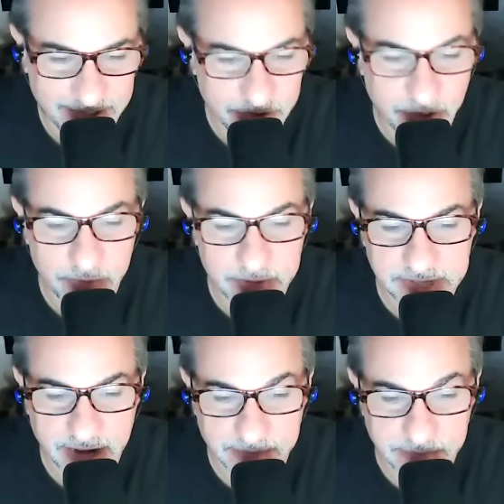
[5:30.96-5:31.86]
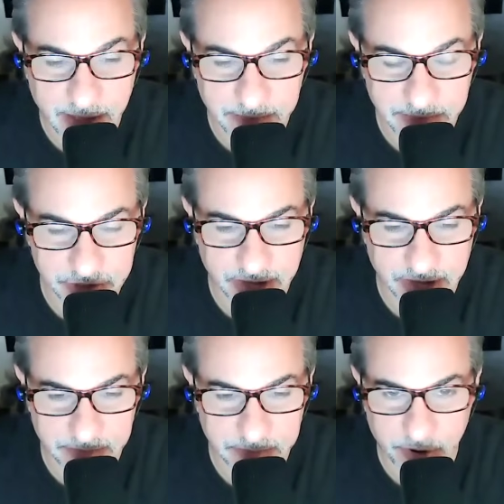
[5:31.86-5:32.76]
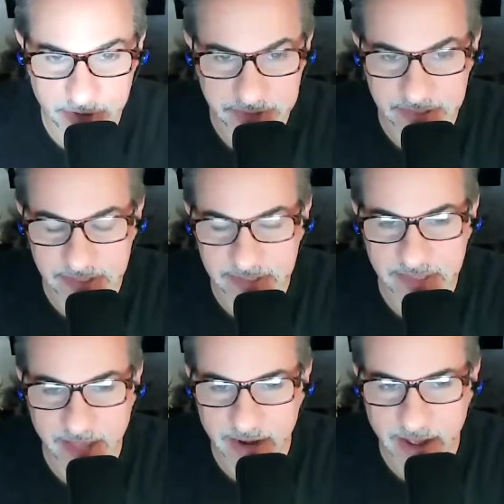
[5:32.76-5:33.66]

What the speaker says: The only reason I mention Alan Parsons is that